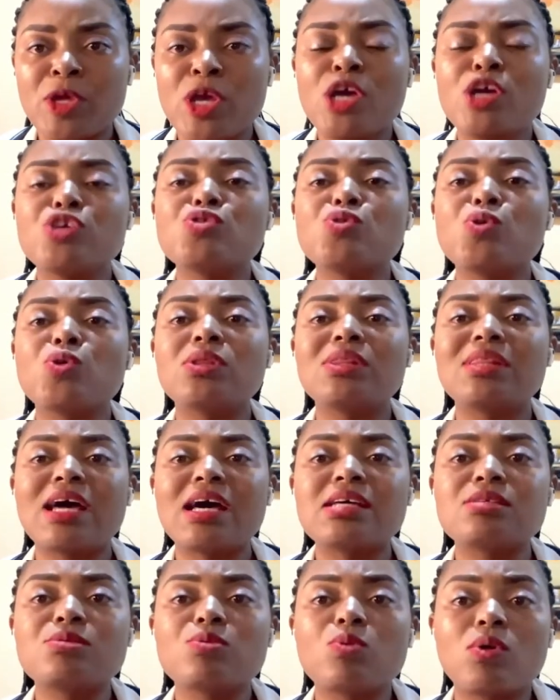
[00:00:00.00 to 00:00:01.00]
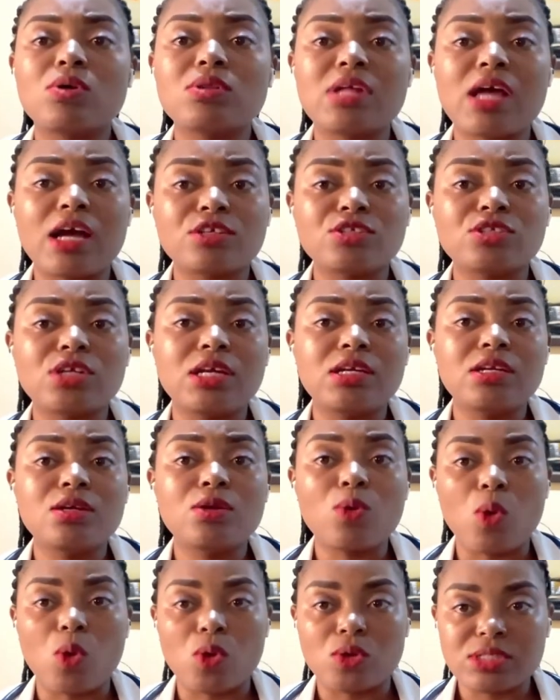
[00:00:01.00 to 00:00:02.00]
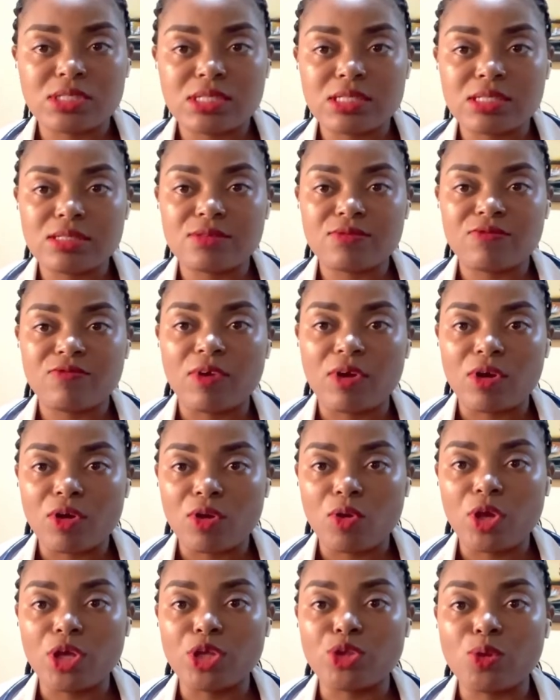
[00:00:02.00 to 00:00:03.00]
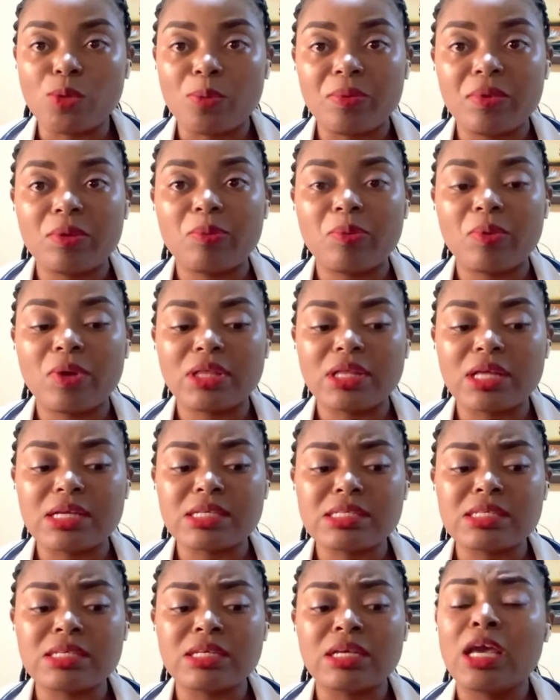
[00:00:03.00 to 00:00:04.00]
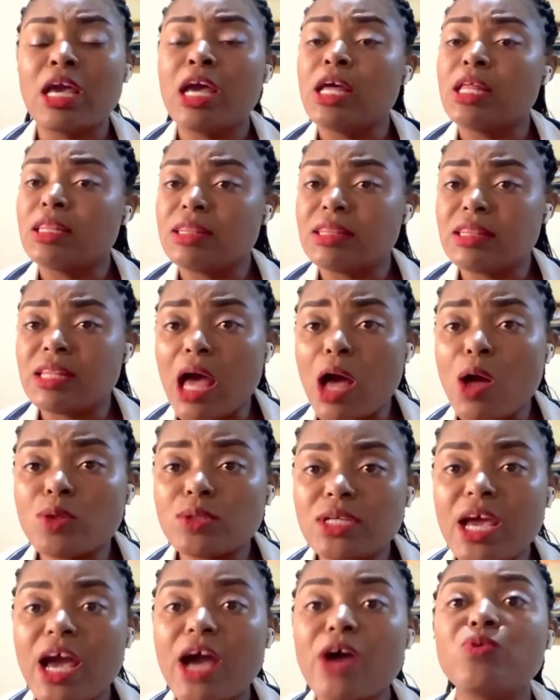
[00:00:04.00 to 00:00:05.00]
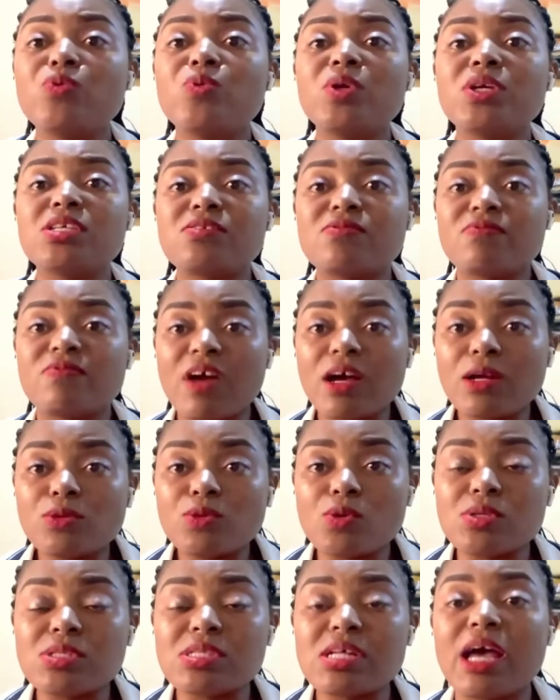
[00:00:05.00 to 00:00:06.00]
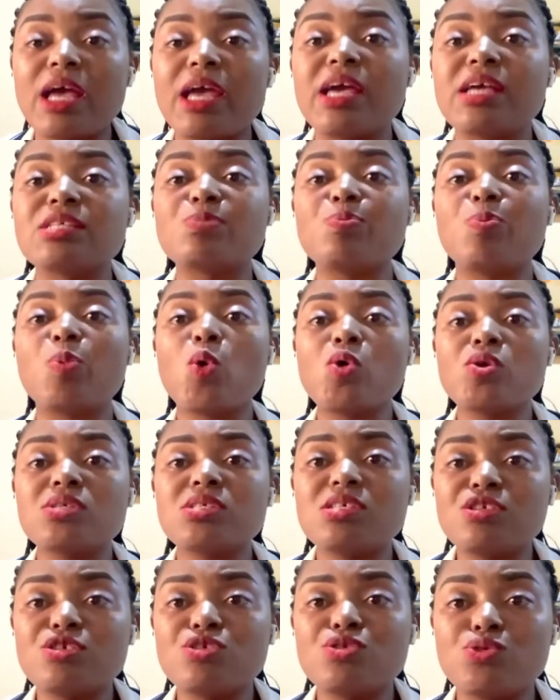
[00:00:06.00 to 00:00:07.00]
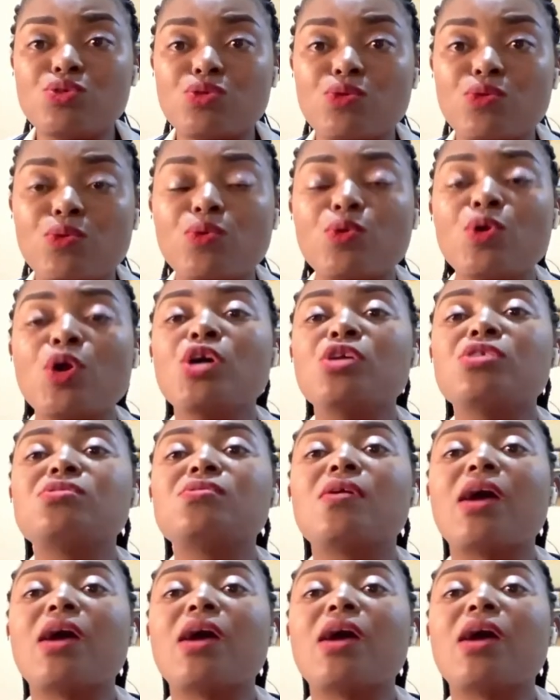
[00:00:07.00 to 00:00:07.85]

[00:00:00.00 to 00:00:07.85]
So that's what actually causes ectopic pregnancy. Now, there are risk factors that exposes you to a